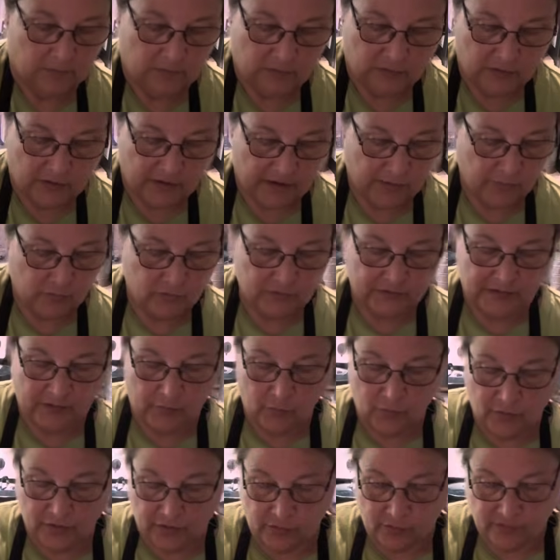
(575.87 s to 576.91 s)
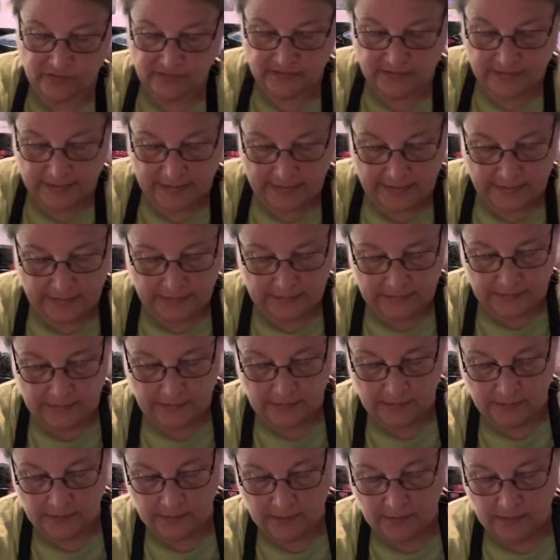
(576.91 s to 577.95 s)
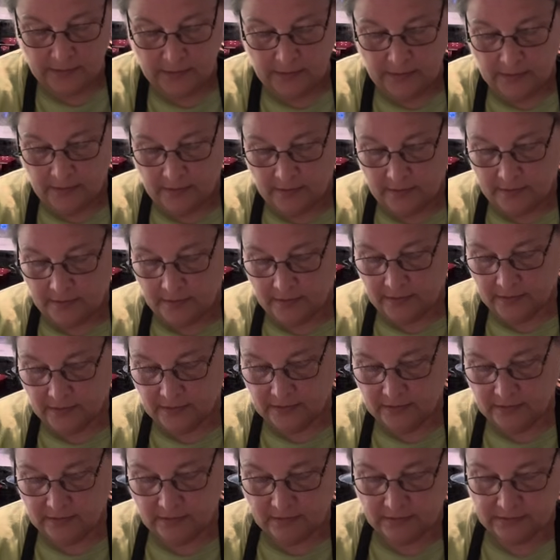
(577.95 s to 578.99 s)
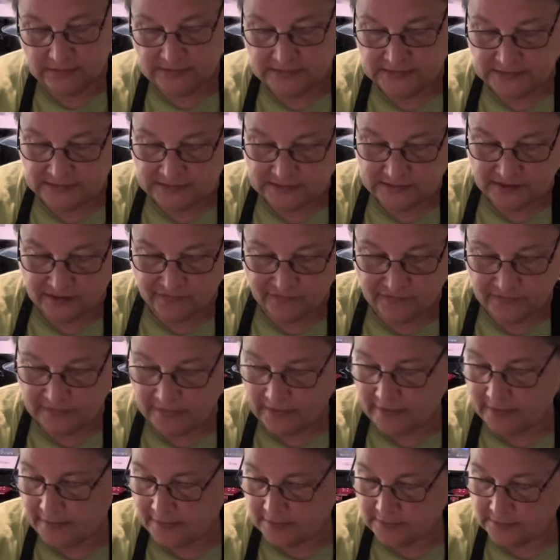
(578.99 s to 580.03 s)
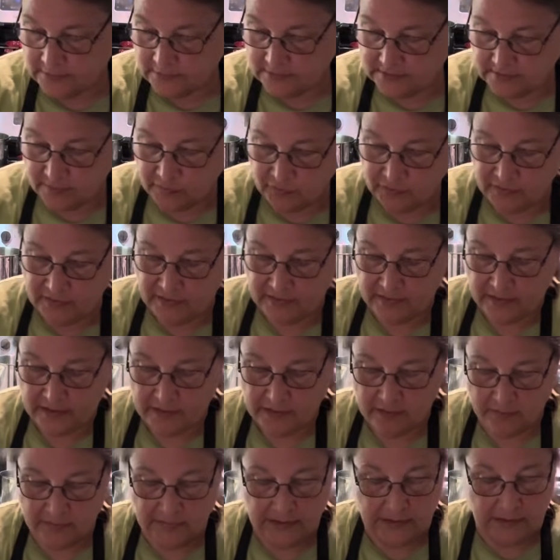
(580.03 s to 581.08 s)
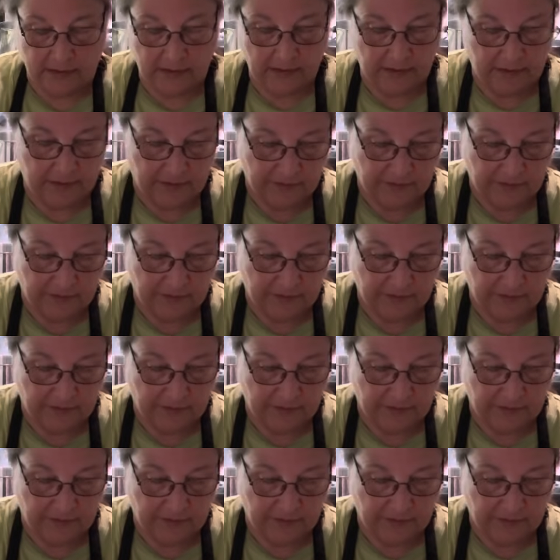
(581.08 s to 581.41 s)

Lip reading: All right, I'm going to set one aside and get the seeds off of that because I'm going to need that in a minute.